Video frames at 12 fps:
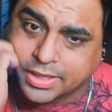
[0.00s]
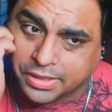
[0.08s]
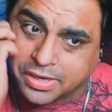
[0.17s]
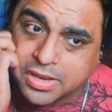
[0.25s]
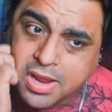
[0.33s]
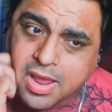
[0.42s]

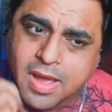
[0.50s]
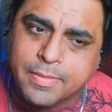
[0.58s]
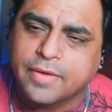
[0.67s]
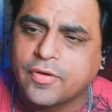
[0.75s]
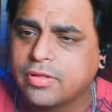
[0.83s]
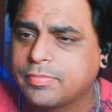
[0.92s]
did, but
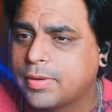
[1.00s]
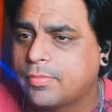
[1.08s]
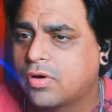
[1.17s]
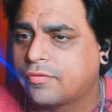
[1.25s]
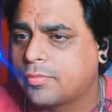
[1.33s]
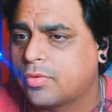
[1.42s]
I've always been
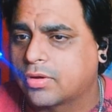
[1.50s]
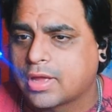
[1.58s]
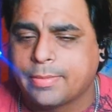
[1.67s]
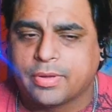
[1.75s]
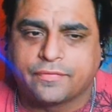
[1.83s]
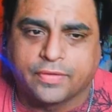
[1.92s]
more of a Mortal
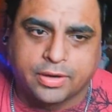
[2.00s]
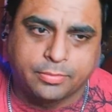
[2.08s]
Kombat fan.